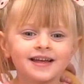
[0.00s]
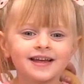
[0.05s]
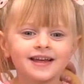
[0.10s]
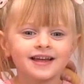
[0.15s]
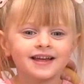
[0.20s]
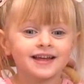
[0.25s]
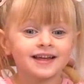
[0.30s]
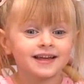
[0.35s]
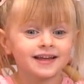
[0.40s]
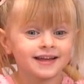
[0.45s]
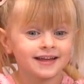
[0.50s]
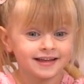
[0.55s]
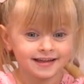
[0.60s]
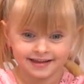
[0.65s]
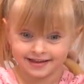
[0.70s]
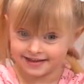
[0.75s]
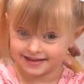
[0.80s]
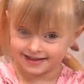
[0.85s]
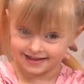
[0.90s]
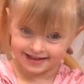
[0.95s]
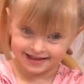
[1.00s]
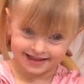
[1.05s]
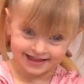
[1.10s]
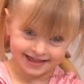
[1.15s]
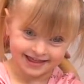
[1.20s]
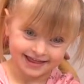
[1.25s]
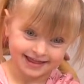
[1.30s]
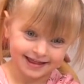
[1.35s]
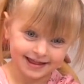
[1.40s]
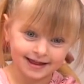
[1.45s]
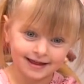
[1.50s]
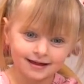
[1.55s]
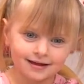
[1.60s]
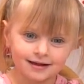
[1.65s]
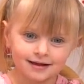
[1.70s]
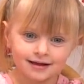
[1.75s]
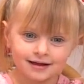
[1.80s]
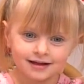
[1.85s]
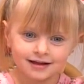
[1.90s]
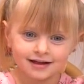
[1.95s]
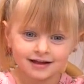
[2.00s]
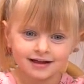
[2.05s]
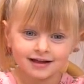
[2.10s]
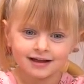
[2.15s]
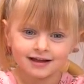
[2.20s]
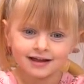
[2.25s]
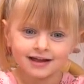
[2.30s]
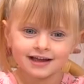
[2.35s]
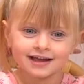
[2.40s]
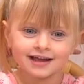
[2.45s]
The person shown says nothing.